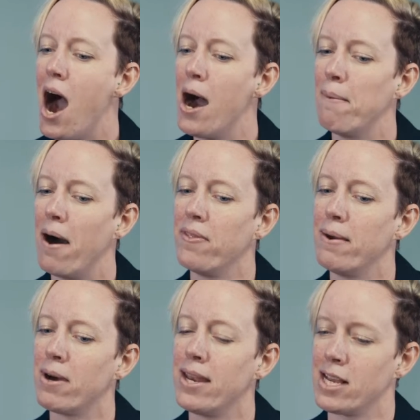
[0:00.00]
Um, and
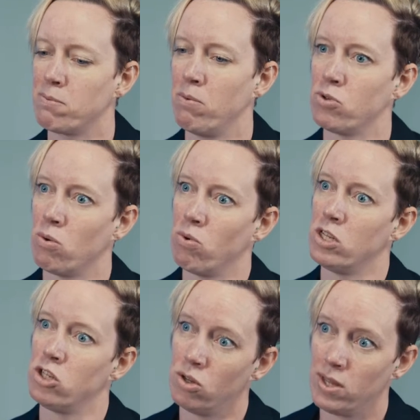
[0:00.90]
then my next bit was I
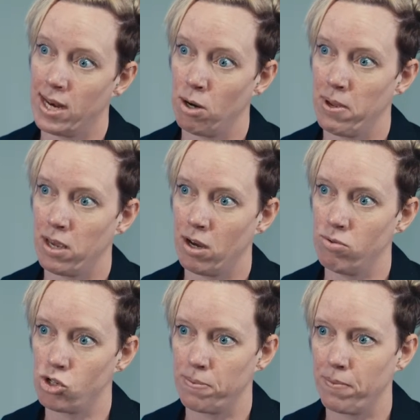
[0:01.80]
wanted to do the N L P
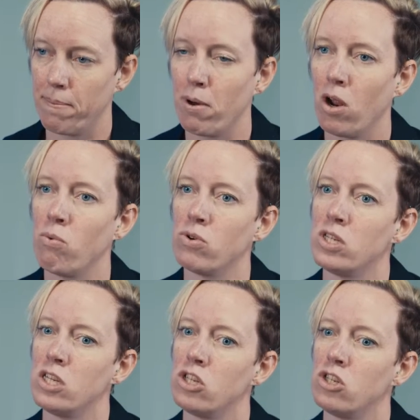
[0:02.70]
coach, but I
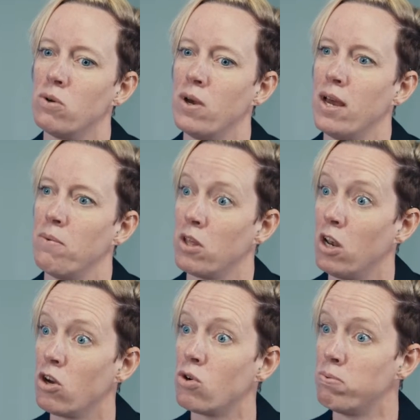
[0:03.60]
wanted to do it with a
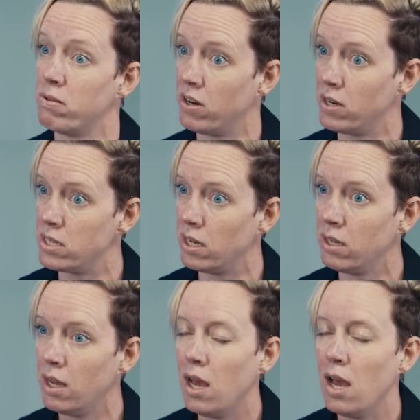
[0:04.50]
local provider.